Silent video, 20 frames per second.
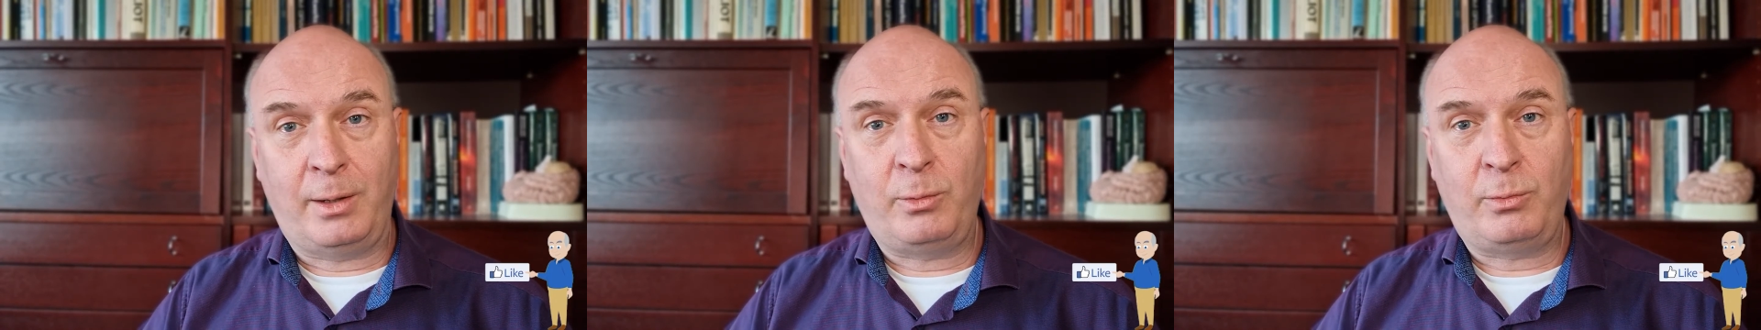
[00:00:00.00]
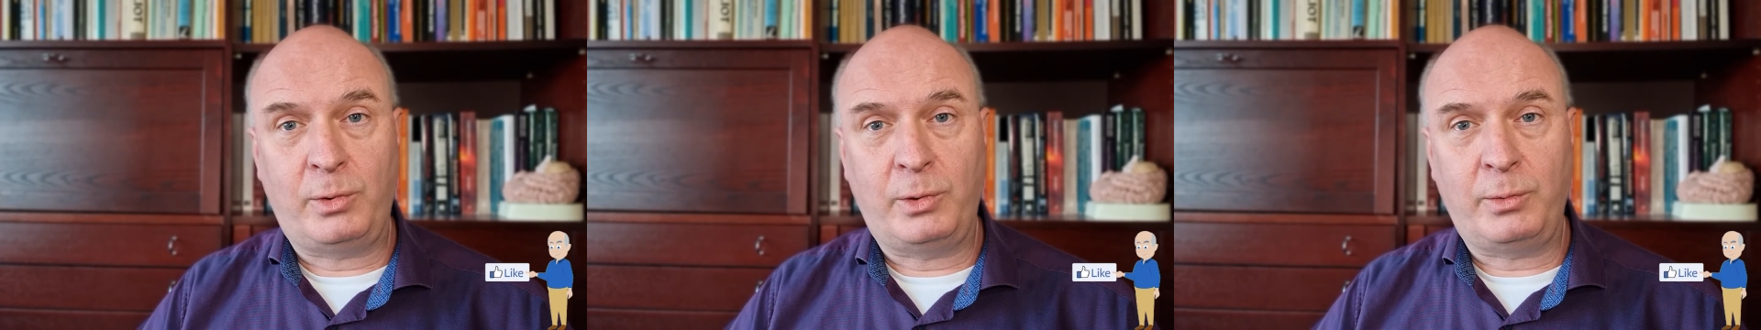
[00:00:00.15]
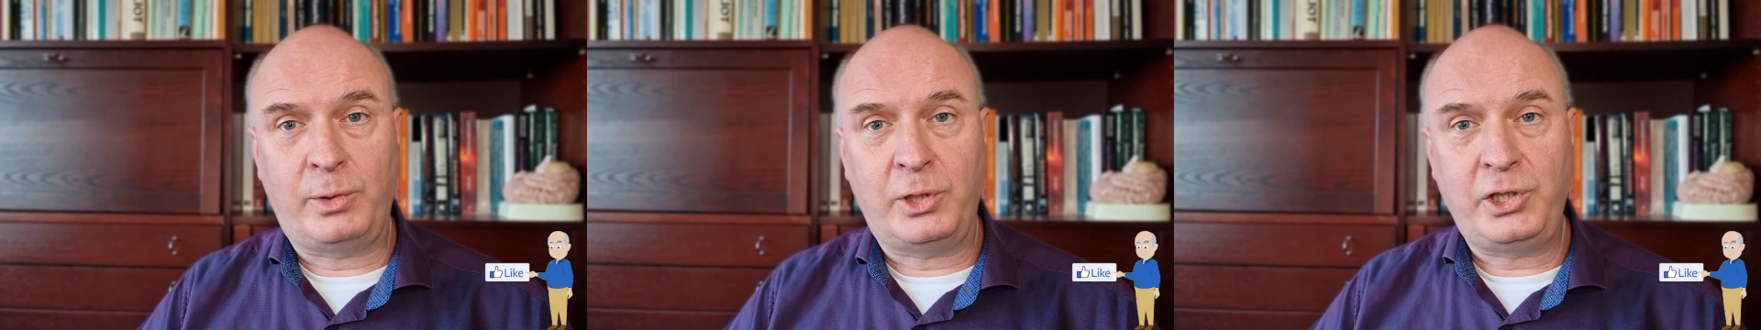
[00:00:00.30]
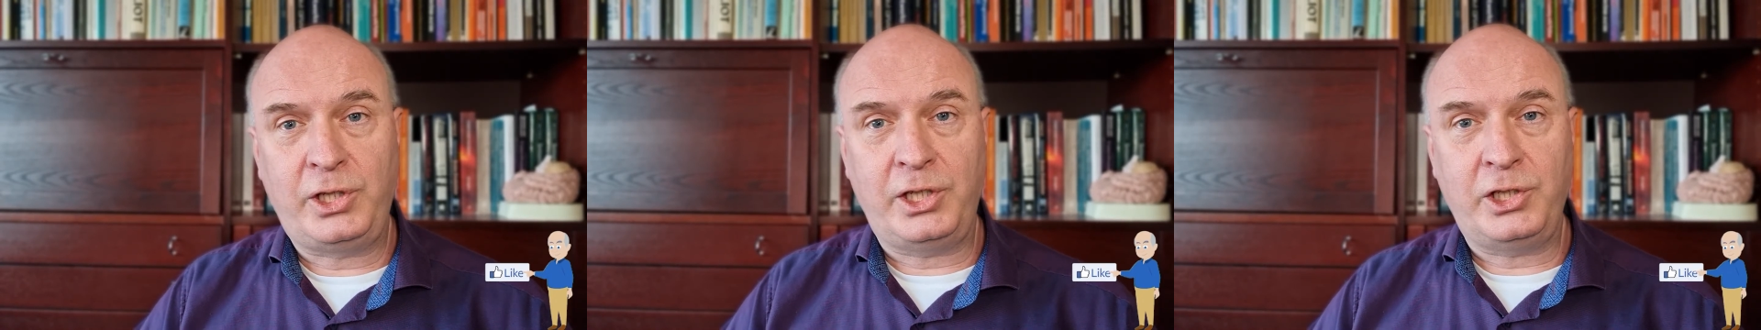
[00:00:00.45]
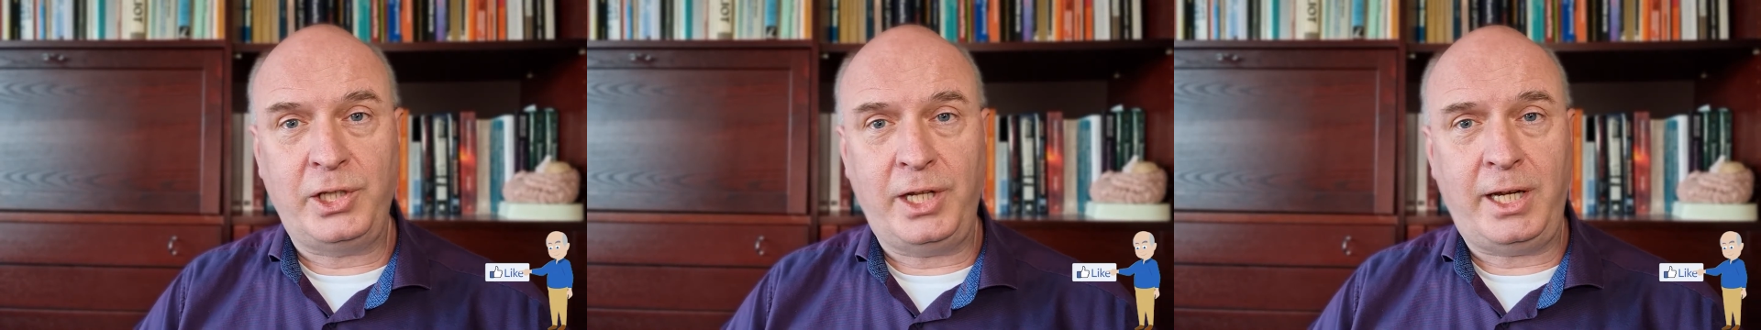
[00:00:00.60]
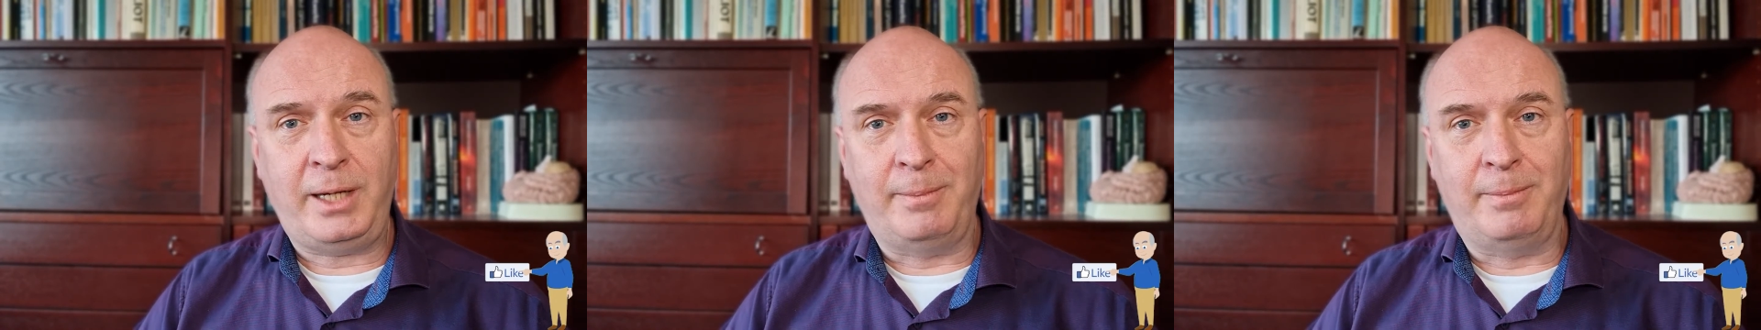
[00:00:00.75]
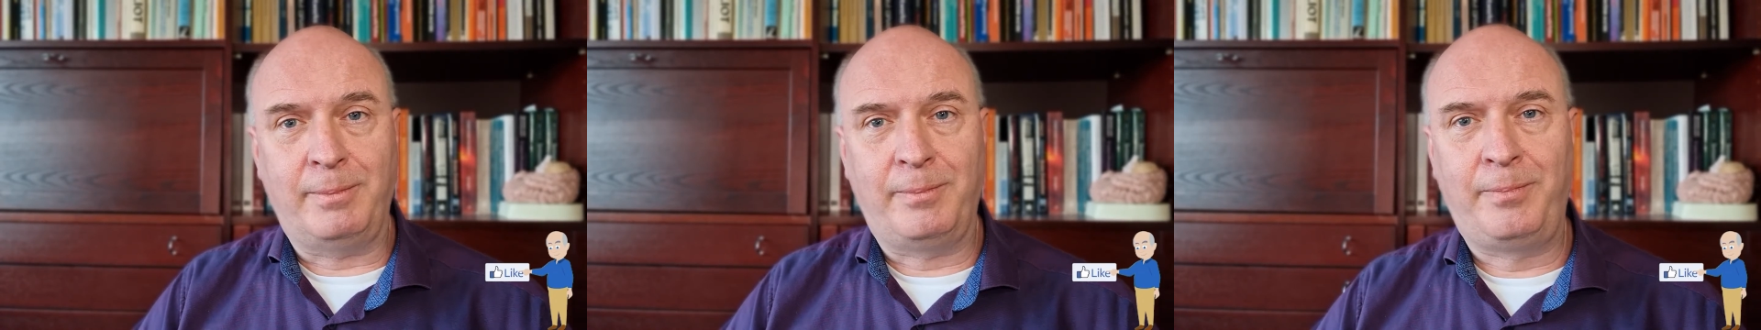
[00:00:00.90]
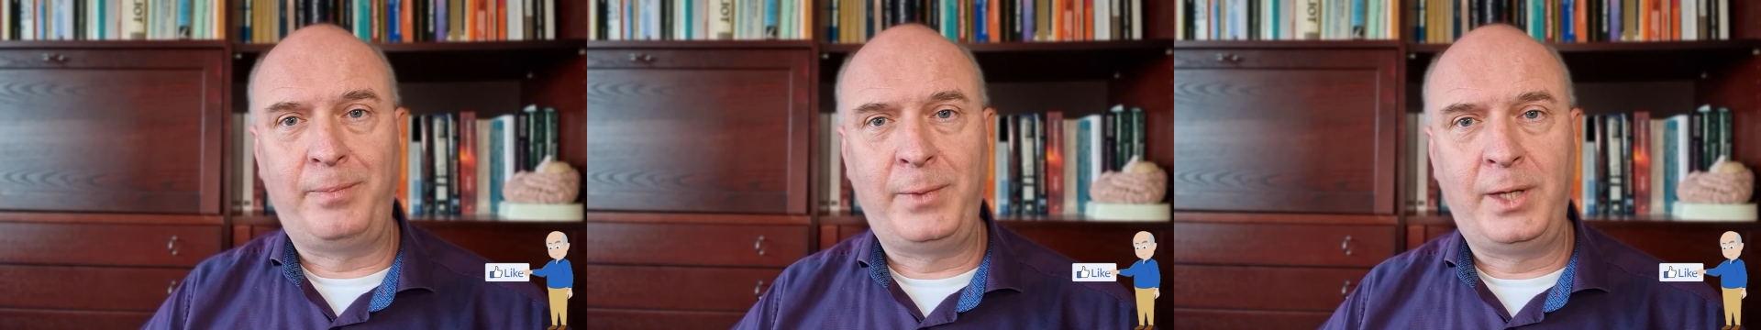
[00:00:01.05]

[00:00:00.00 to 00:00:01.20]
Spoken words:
what was his name?